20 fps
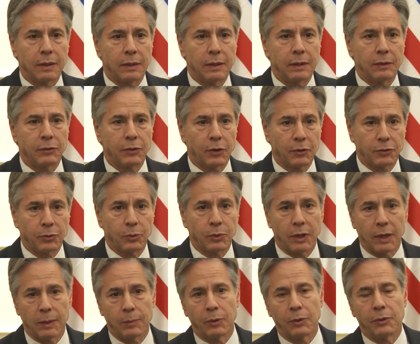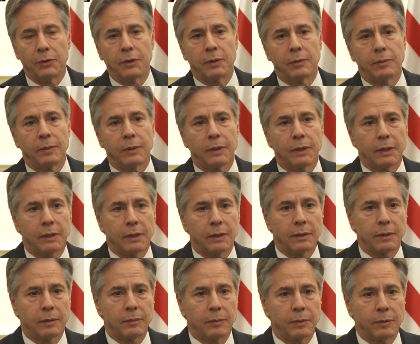It's also enabled
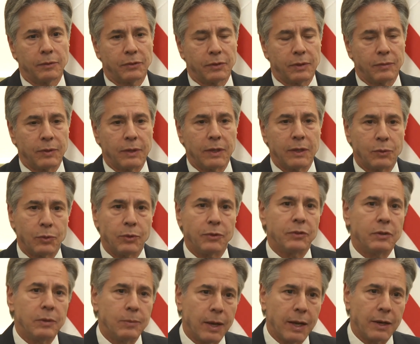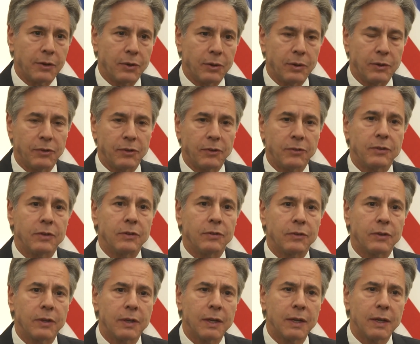a significant increase in humanitarian
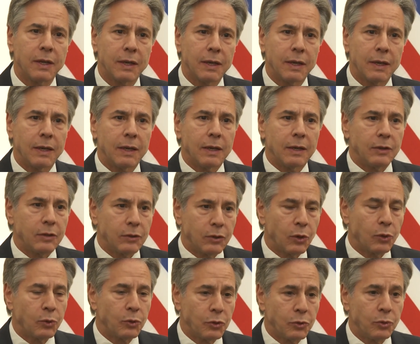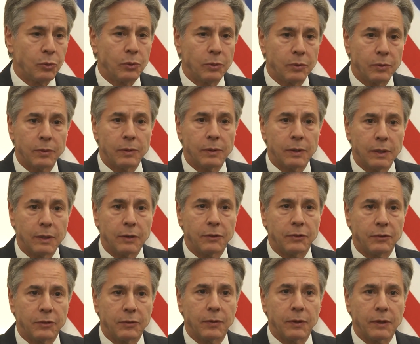assistance to go to
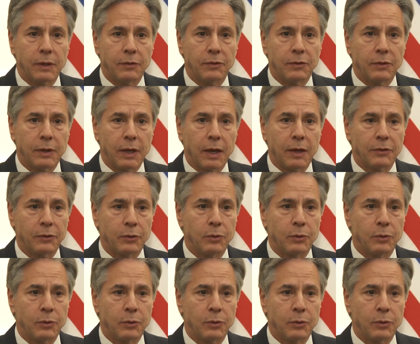innocent civilians in Gaza